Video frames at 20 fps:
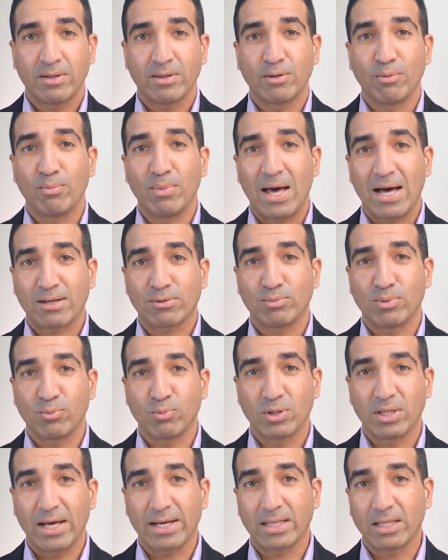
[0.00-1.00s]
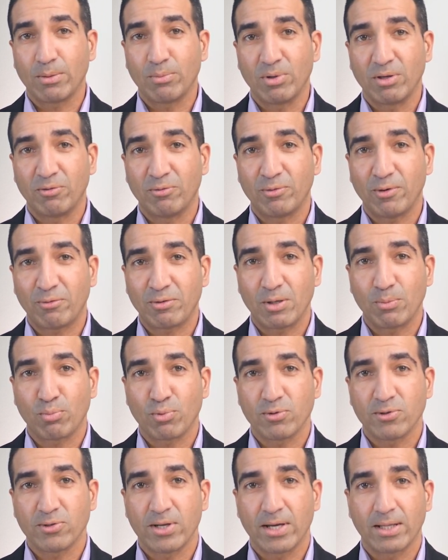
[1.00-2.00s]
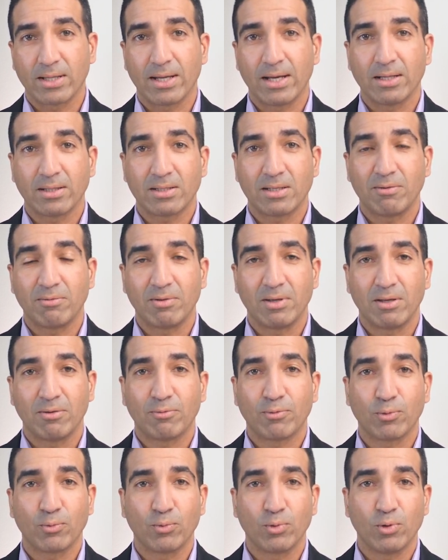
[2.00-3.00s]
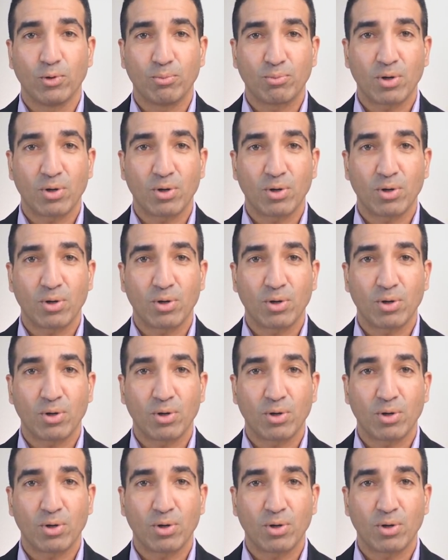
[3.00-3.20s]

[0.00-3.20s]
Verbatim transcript: the maximum would likely be fifty percent L T V for rural